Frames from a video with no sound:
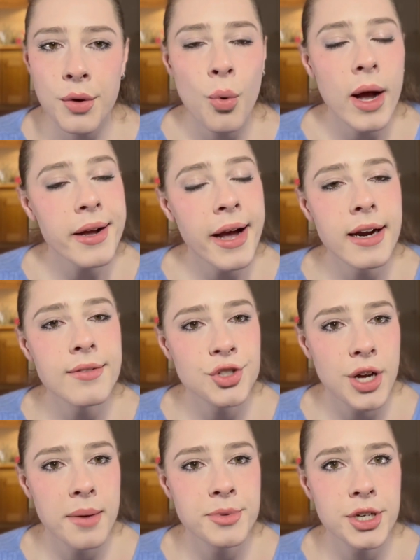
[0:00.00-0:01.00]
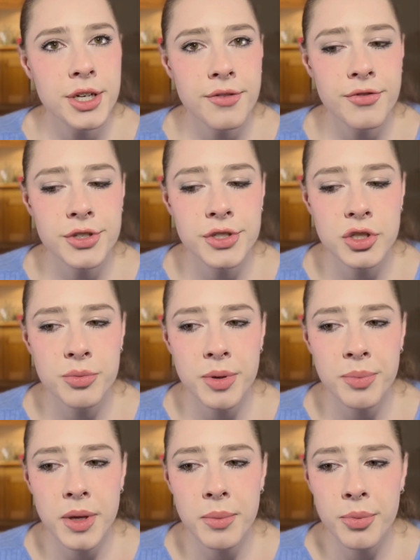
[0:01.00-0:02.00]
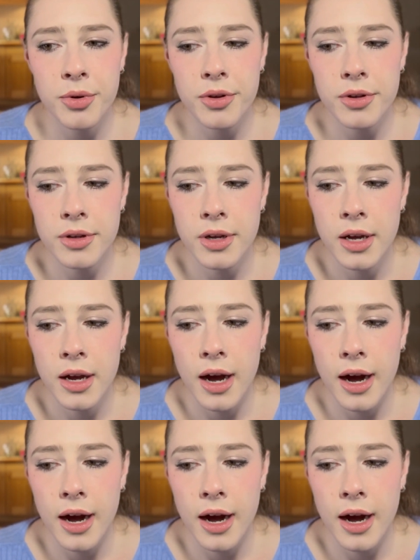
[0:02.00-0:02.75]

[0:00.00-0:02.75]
What kind of jobs are good for stupid people?